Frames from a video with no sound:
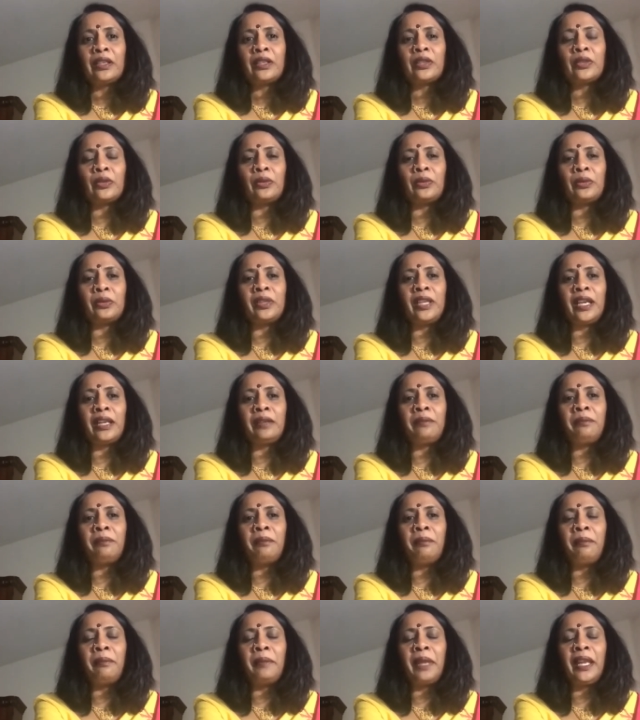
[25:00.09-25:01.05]
So
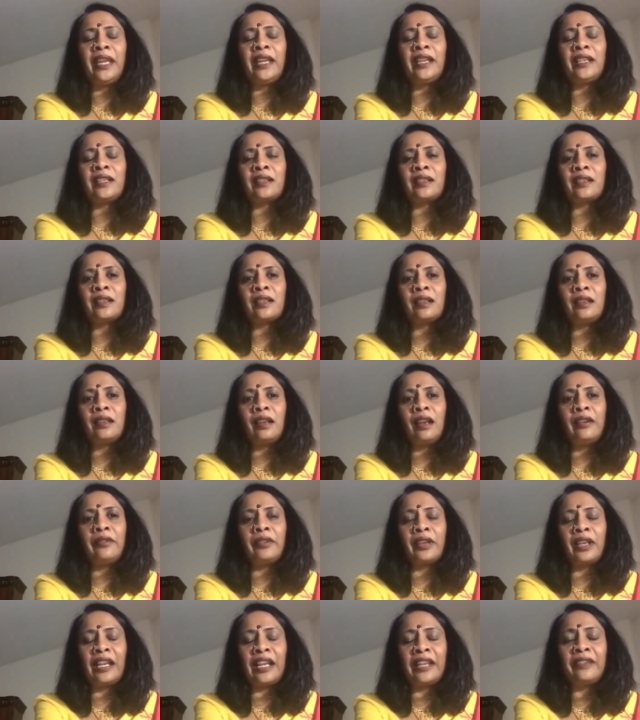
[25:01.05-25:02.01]
that makes
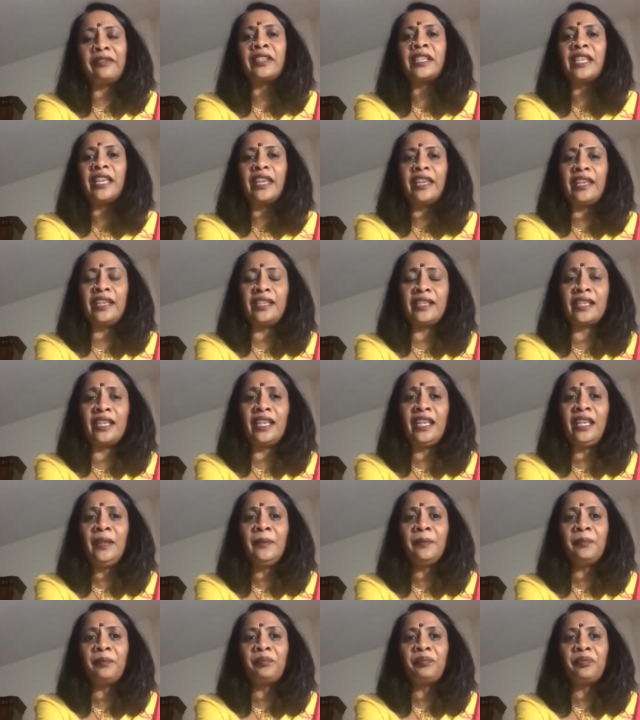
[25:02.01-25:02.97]
our lives
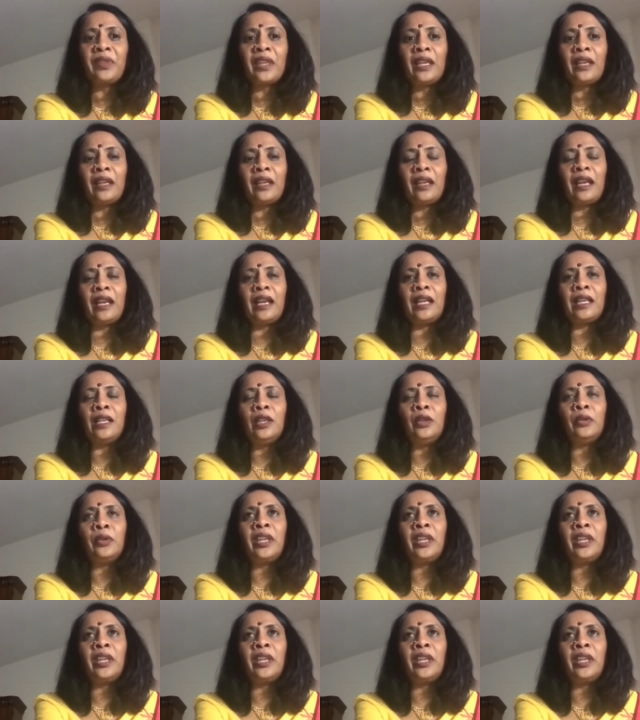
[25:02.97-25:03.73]
easy and